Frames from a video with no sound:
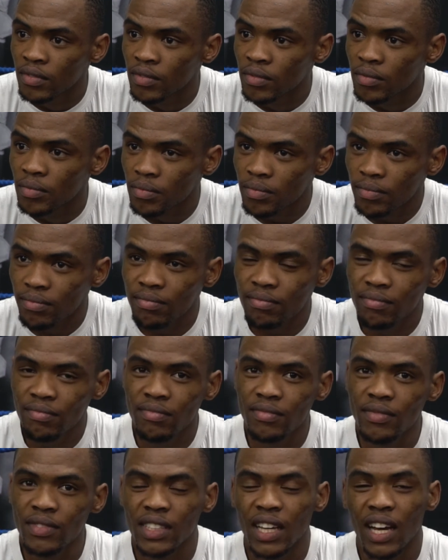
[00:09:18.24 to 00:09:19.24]

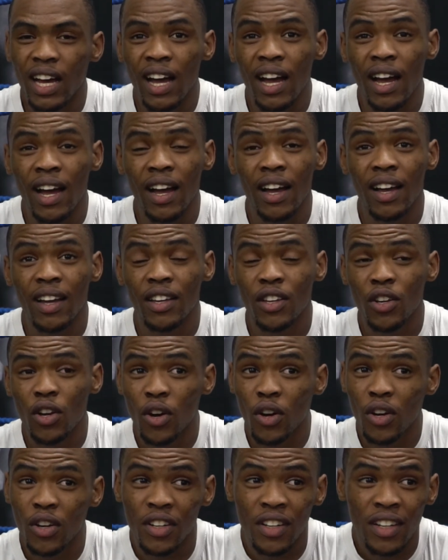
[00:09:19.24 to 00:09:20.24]

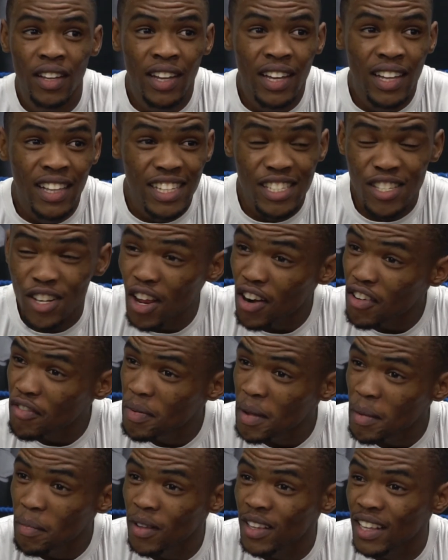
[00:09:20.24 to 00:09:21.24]
There's a lot of
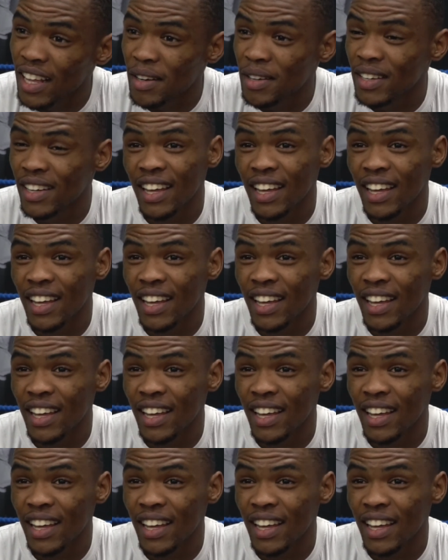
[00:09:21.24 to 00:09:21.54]
people that